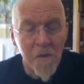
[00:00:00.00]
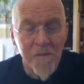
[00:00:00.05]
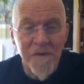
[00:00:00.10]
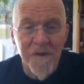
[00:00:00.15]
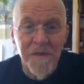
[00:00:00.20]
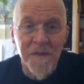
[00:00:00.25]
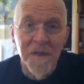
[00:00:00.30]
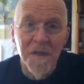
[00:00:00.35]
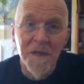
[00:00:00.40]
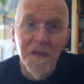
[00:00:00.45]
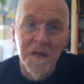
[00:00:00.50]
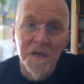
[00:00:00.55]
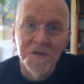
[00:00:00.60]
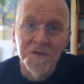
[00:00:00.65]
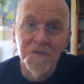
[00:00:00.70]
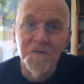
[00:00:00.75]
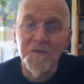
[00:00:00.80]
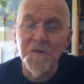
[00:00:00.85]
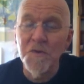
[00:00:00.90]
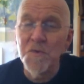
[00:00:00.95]
Within the
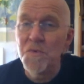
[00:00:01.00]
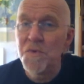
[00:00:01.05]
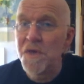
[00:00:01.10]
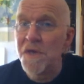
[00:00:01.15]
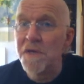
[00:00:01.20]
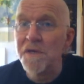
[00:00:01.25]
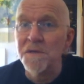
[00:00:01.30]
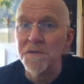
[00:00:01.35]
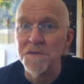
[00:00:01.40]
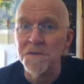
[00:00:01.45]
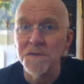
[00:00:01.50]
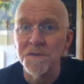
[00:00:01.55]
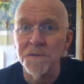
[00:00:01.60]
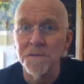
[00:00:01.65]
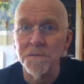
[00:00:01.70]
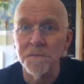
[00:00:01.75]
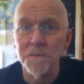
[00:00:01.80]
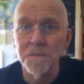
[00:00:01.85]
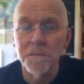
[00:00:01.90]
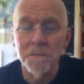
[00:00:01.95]
last few years,
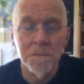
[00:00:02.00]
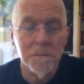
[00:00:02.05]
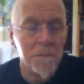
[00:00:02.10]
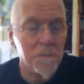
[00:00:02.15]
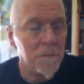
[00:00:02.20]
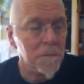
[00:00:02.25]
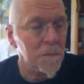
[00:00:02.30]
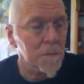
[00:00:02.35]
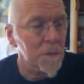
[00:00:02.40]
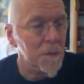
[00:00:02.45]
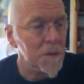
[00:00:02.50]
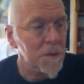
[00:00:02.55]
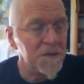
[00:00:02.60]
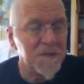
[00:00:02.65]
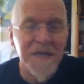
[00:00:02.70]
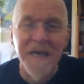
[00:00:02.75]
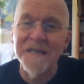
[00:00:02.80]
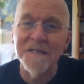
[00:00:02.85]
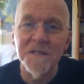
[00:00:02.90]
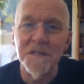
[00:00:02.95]

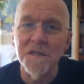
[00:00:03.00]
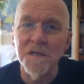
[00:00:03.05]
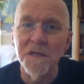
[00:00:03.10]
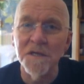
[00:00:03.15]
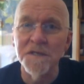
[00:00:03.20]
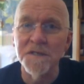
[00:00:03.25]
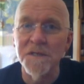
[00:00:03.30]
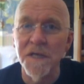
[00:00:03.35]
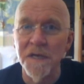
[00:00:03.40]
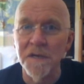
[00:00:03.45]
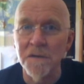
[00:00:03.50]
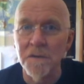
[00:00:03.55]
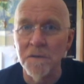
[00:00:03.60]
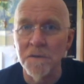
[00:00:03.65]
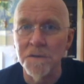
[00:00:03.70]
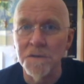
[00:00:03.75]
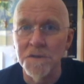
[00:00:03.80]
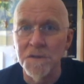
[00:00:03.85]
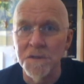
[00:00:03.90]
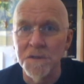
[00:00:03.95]
satellite
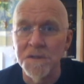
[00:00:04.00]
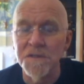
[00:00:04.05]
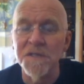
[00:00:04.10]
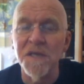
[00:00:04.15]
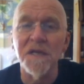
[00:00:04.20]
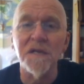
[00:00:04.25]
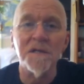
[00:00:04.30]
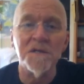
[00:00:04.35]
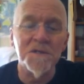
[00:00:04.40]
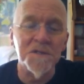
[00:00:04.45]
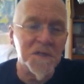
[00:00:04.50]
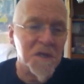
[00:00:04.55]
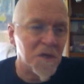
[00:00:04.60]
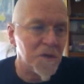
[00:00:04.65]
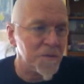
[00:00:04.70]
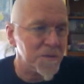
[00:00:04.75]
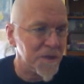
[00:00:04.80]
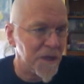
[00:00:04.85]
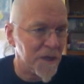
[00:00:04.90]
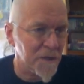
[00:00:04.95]
technology,
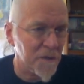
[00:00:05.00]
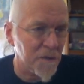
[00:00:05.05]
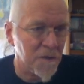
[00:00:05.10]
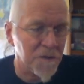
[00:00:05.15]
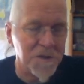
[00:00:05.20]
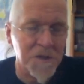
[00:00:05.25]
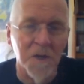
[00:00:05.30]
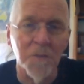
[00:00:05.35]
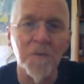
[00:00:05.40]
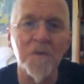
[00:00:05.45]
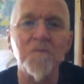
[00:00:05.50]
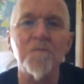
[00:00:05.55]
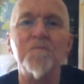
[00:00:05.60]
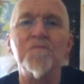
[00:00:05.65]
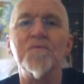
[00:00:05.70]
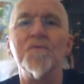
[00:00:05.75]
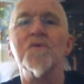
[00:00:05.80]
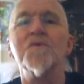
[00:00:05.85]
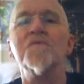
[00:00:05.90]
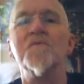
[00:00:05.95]
telescope technology, we've
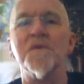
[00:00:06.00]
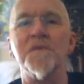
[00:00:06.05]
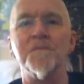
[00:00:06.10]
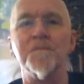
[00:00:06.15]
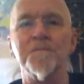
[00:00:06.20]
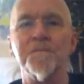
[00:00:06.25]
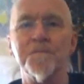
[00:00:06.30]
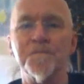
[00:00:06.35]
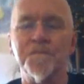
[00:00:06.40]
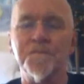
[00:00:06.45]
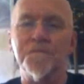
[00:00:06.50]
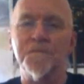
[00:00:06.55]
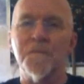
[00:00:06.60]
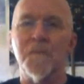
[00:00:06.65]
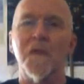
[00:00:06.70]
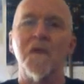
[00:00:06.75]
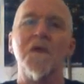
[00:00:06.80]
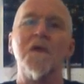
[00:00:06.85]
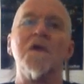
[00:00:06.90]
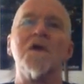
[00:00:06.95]
proven,
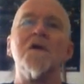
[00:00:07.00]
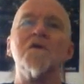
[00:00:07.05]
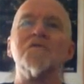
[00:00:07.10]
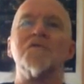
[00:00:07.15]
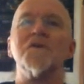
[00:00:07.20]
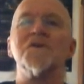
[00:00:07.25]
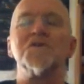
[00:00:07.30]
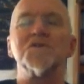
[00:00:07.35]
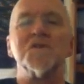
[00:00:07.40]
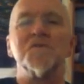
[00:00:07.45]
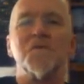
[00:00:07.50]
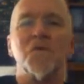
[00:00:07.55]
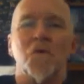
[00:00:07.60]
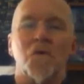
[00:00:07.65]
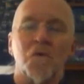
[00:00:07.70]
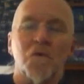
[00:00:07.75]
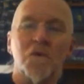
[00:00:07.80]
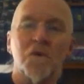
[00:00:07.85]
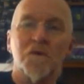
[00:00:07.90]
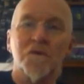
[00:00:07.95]
first of
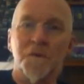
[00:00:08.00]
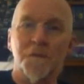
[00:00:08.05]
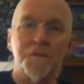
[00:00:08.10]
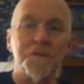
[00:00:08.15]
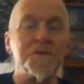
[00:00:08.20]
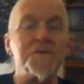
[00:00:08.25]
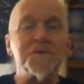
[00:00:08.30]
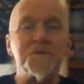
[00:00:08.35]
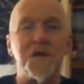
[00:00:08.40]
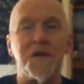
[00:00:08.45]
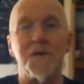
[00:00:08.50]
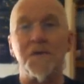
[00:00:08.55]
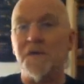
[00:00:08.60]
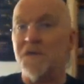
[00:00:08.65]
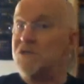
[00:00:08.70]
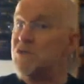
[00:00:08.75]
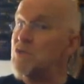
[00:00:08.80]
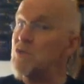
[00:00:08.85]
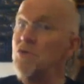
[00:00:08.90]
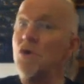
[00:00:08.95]
all, that Pluto
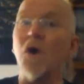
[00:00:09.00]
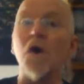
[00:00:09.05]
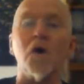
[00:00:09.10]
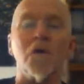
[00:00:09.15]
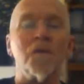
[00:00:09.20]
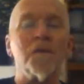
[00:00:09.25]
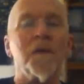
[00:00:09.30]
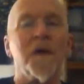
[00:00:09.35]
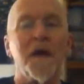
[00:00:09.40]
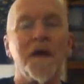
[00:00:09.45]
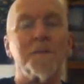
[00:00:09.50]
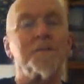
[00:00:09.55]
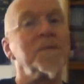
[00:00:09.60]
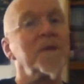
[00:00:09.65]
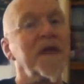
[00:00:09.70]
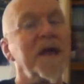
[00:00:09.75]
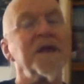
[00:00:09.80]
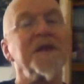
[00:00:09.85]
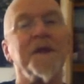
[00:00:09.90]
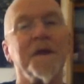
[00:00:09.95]
is not a
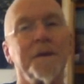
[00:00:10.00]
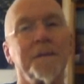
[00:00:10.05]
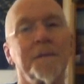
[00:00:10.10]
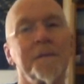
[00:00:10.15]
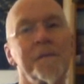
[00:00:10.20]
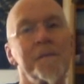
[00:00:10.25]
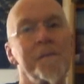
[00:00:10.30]
planet.